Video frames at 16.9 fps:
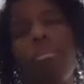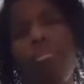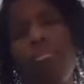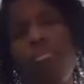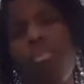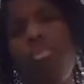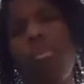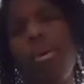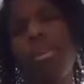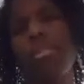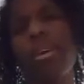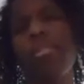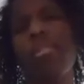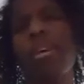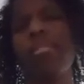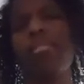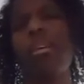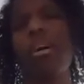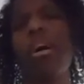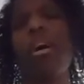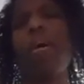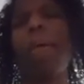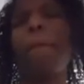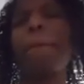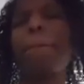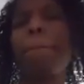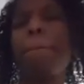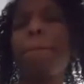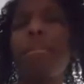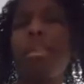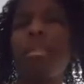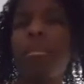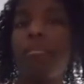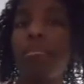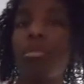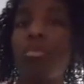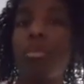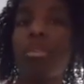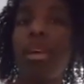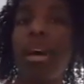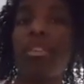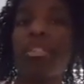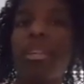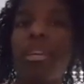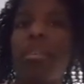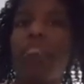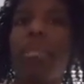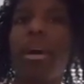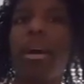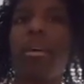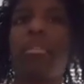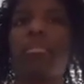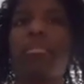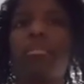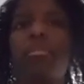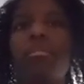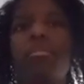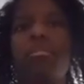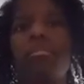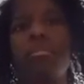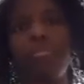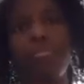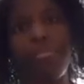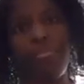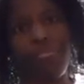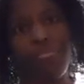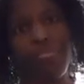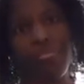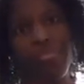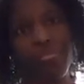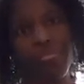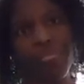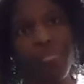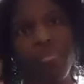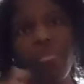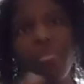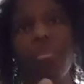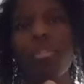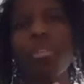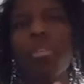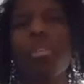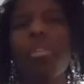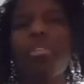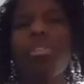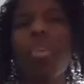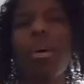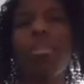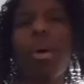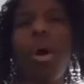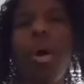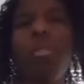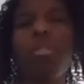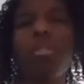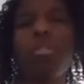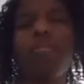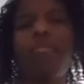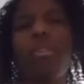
the moon was at that time, the moon was actually in Pisces. So I know I was